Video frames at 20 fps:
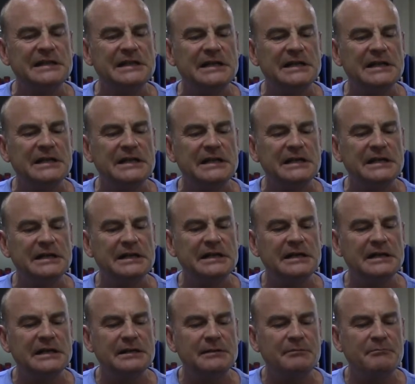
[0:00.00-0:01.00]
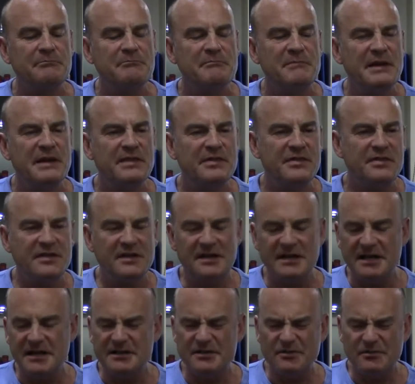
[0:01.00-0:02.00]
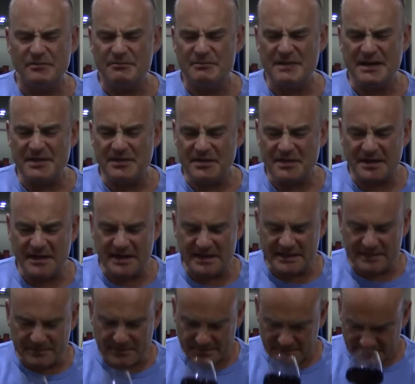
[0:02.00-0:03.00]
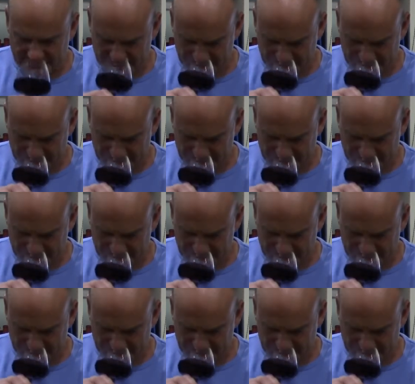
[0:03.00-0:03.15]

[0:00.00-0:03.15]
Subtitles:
mentholate, not mentholated, but